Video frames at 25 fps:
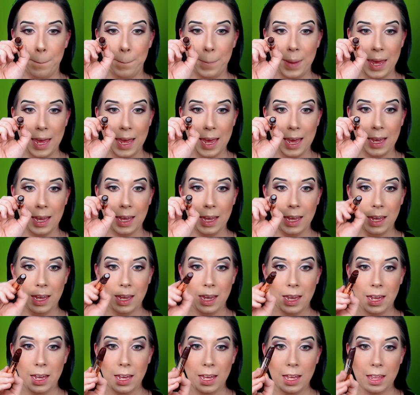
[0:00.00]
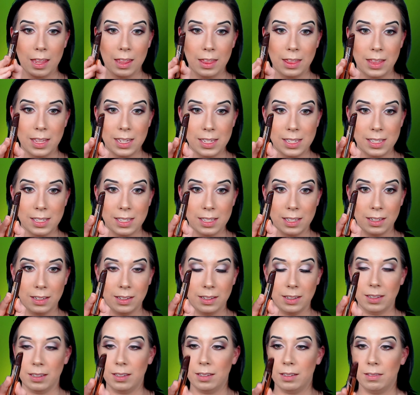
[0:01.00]
big this
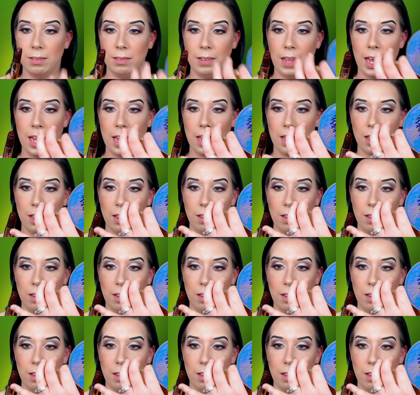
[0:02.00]
like